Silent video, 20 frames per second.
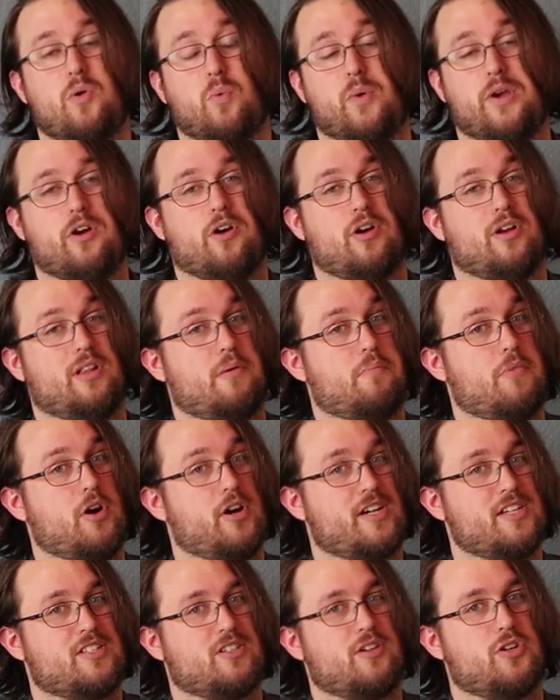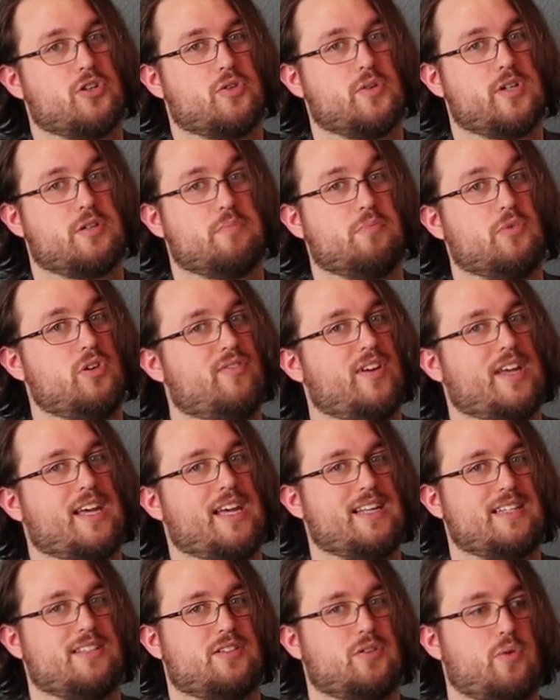We are LaMarcus Aldridge moving
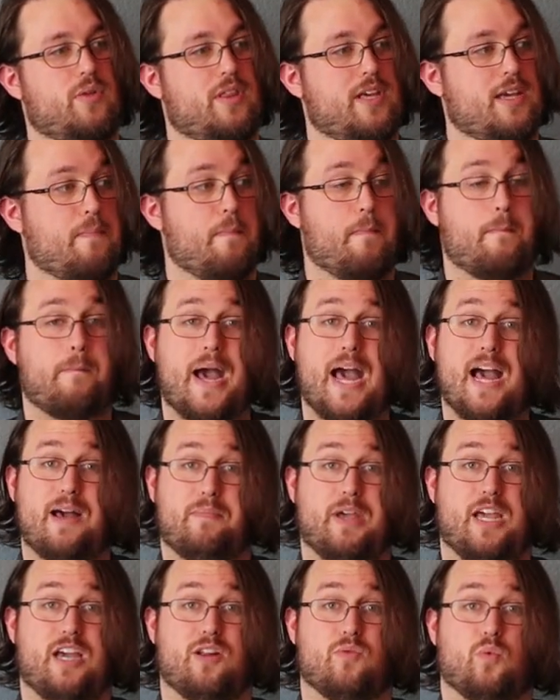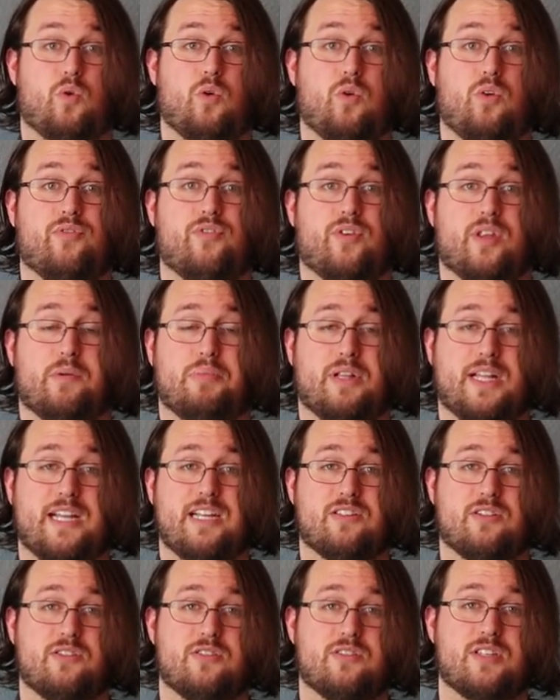into the Batman role for the
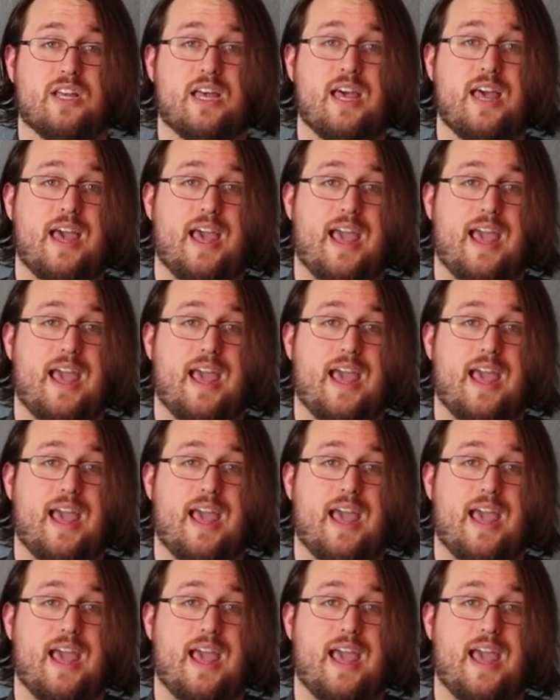Blazers,